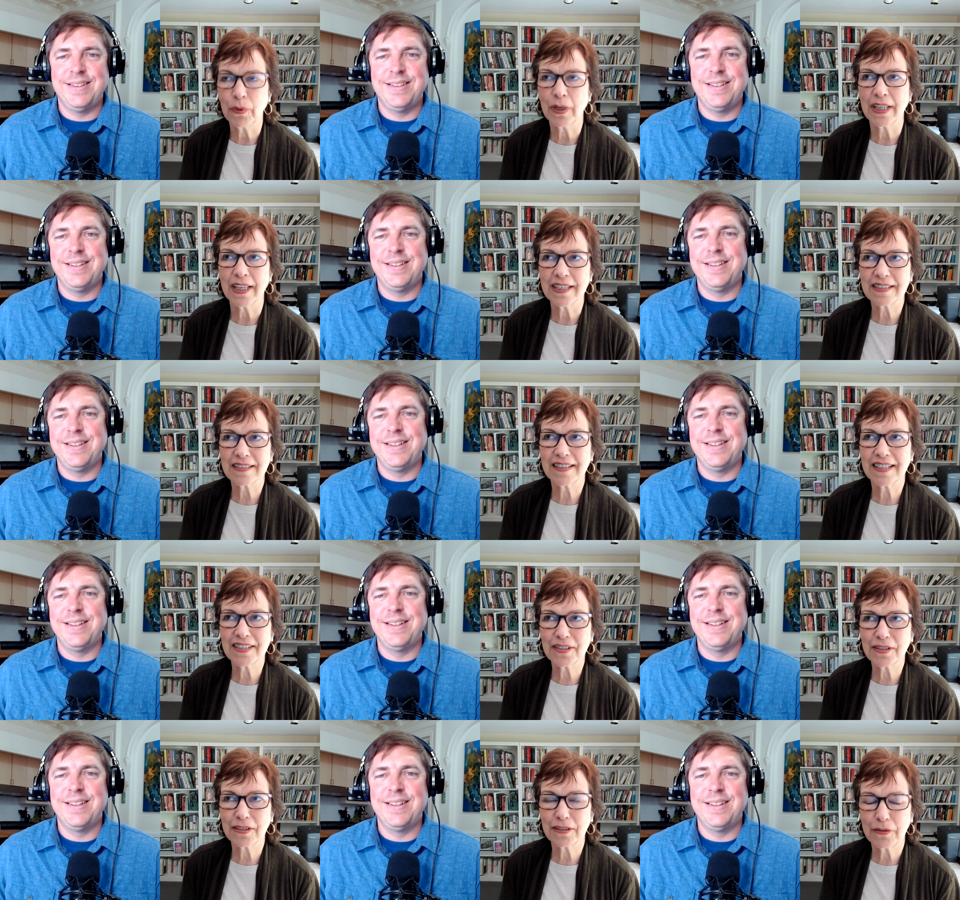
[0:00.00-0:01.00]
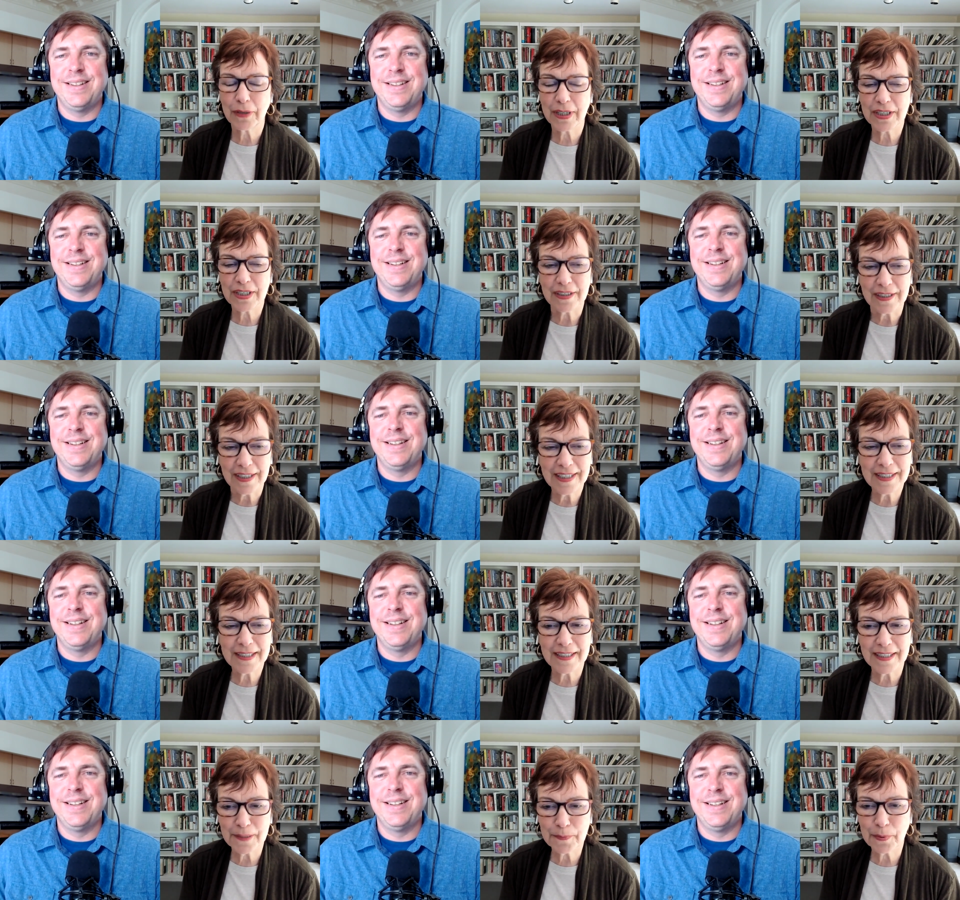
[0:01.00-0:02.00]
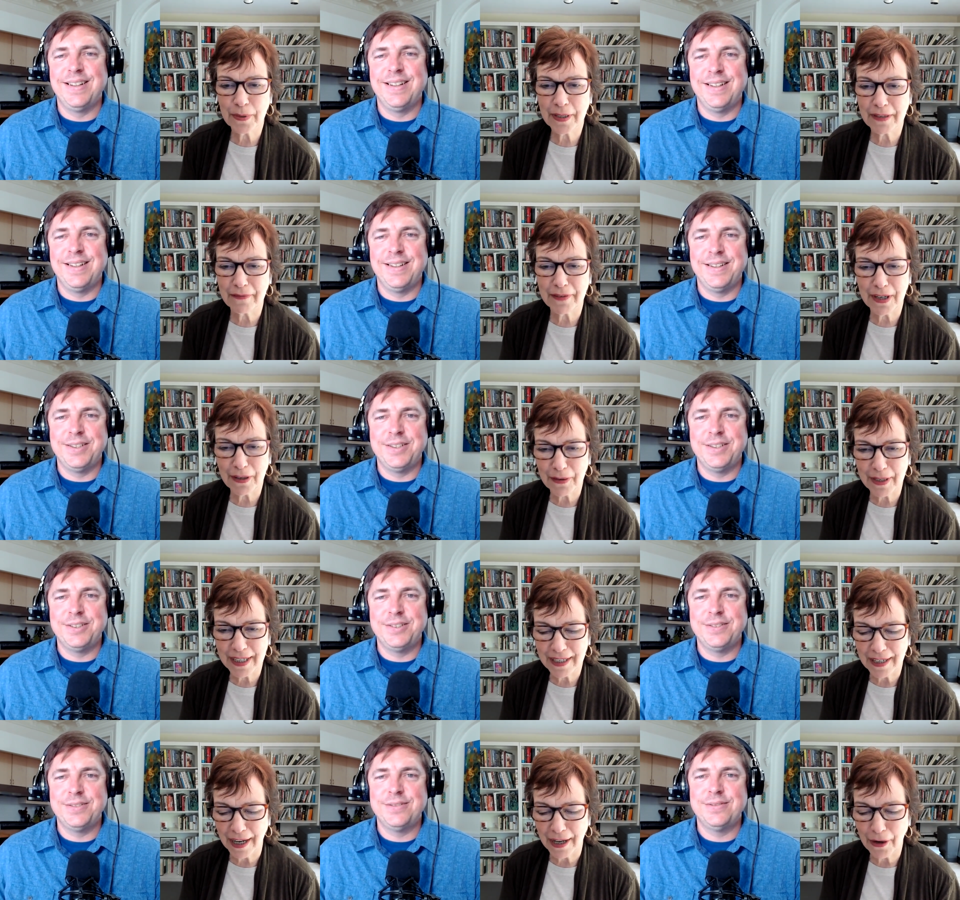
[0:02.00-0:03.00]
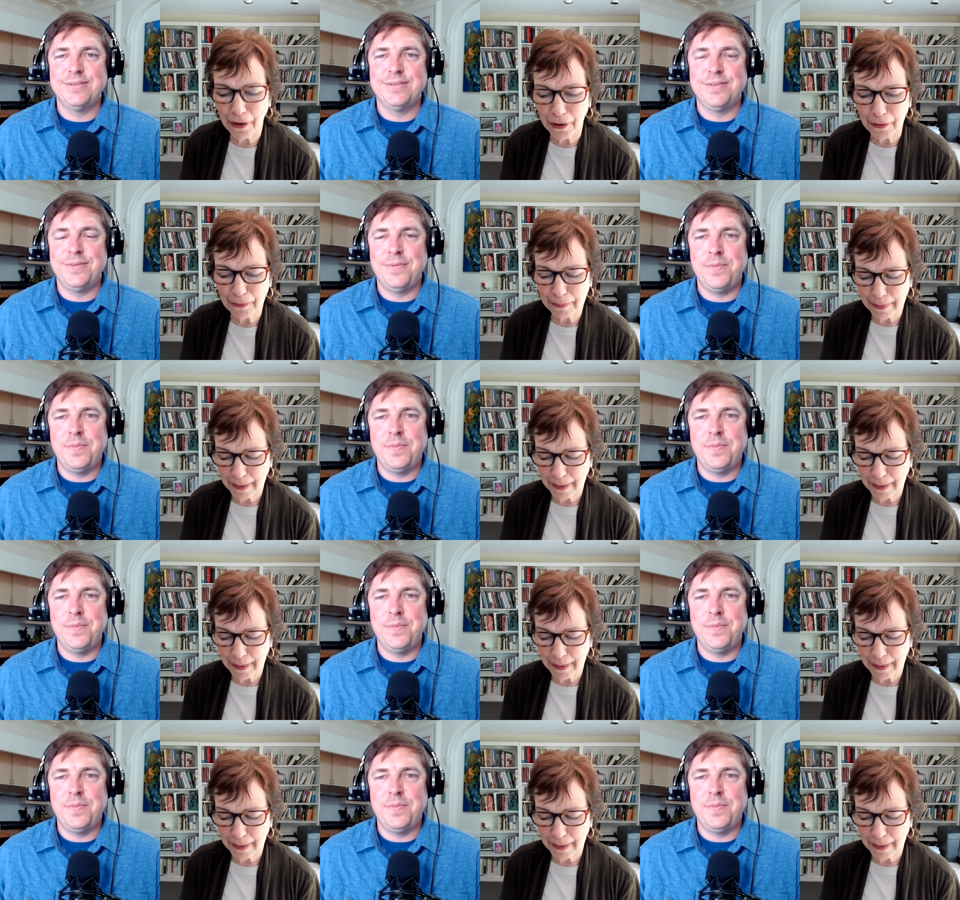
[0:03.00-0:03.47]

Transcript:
Speaker 1: boy, that's a good question. It's pretty varied, I hope.